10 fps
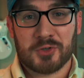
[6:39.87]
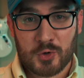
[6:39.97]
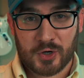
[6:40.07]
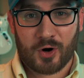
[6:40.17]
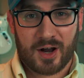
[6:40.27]

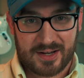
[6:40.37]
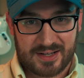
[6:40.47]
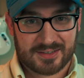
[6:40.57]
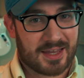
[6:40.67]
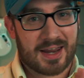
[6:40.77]
to your
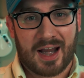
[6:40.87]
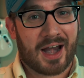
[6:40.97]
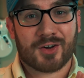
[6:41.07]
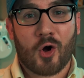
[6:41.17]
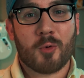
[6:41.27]
audience. And
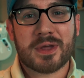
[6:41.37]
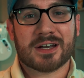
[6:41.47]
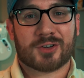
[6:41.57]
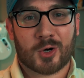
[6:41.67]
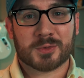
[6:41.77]
I don't mean
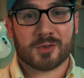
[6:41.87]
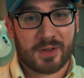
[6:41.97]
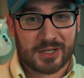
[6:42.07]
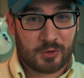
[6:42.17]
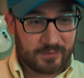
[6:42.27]
in terms of
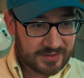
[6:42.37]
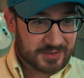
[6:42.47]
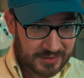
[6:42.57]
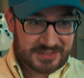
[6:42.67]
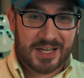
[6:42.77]
you're
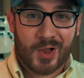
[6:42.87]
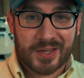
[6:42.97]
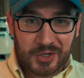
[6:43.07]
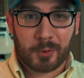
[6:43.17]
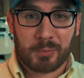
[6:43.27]
physically
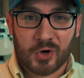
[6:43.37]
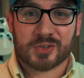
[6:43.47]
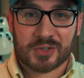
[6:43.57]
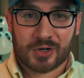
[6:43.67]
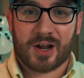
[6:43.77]
selling your
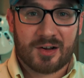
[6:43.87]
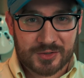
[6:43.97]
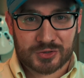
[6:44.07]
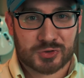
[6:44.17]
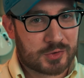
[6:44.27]
books or your
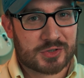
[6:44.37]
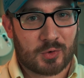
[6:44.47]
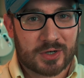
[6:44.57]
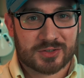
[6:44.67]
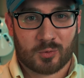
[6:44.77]
novels or short
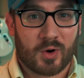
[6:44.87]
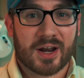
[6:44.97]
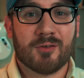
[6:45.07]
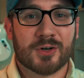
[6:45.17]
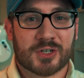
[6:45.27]
stories or
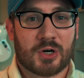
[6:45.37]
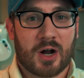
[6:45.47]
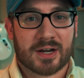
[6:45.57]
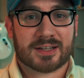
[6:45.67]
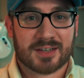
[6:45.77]
whatever to your
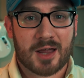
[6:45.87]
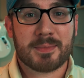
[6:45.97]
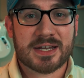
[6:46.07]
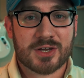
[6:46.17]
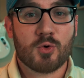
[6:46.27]
audience. I
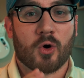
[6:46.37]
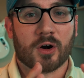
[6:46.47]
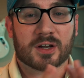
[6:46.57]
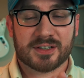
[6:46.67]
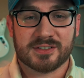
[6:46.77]
mean you
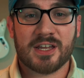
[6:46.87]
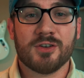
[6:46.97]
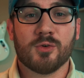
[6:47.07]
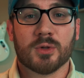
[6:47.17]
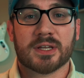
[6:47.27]
are
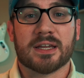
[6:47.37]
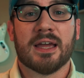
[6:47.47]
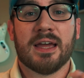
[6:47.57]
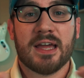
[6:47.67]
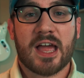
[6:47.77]
continually
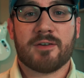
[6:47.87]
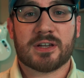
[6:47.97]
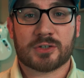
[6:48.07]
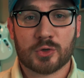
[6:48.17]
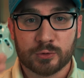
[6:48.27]

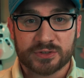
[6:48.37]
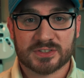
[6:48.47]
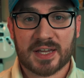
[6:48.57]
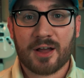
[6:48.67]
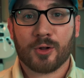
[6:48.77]
having to
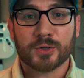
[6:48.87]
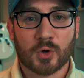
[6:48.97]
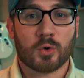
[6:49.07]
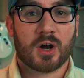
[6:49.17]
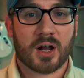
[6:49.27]
sell
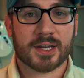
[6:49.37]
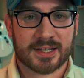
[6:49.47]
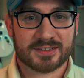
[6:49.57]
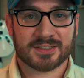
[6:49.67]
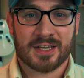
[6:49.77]
your
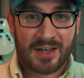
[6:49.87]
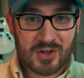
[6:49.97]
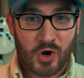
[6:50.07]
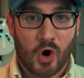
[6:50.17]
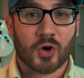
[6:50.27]
audience
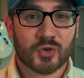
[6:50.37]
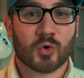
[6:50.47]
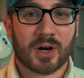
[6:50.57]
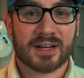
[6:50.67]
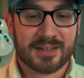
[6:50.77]
on
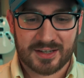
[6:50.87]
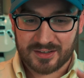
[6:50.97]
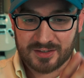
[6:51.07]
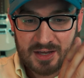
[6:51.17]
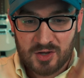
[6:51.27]
your
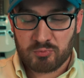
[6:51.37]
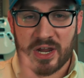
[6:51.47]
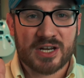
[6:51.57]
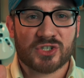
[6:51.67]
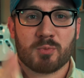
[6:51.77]
ideas,
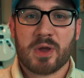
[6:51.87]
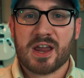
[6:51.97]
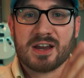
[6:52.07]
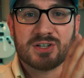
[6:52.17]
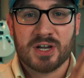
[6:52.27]
page to
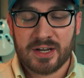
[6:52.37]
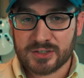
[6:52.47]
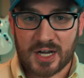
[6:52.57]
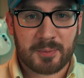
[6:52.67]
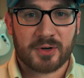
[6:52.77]
page,
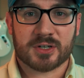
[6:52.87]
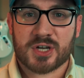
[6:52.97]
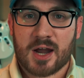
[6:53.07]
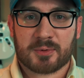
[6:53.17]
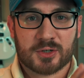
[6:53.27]
chapter to
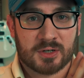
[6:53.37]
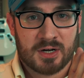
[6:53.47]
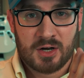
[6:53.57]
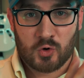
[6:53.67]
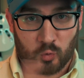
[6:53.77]
chapter,
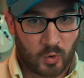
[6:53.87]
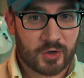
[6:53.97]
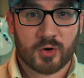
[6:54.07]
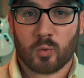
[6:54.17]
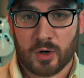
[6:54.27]

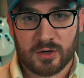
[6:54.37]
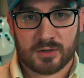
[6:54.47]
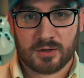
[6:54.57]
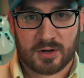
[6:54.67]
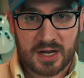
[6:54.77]
word to
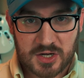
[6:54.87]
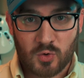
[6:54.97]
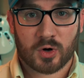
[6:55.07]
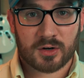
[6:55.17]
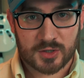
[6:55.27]
word. Okay,
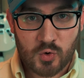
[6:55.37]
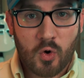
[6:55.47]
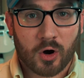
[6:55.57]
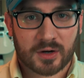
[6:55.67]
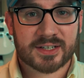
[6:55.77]
you
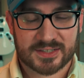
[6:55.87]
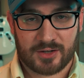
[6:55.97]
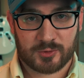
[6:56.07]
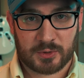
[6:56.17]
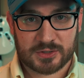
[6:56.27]
are a
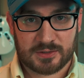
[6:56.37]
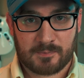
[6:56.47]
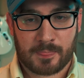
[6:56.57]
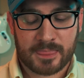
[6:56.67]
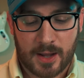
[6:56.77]
salesperson.
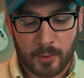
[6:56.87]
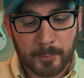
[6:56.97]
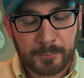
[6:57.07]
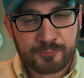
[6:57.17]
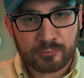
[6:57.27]
Now,
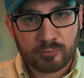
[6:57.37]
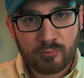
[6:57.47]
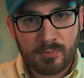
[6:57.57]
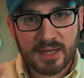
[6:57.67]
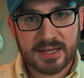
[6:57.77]

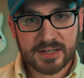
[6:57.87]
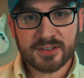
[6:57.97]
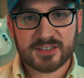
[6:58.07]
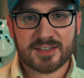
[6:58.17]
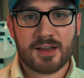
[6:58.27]

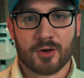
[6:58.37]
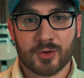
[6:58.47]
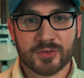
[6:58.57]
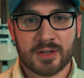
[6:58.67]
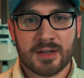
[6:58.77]
in
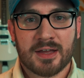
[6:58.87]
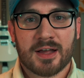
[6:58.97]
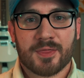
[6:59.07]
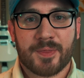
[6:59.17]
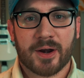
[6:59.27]
sales,
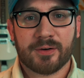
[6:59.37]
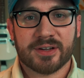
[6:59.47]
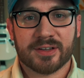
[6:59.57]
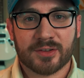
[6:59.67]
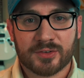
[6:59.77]
there
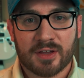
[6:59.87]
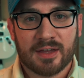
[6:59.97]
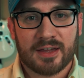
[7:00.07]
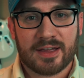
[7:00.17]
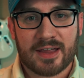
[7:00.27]
is
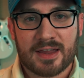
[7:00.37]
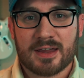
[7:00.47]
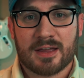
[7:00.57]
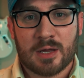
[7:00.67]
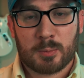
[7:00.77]

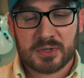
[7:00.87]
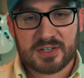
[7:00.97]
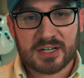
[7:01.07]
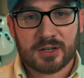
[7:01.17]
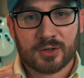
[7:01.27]
a
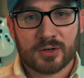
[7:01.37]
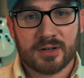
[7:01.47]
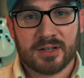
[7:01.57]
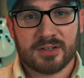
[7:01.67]
particular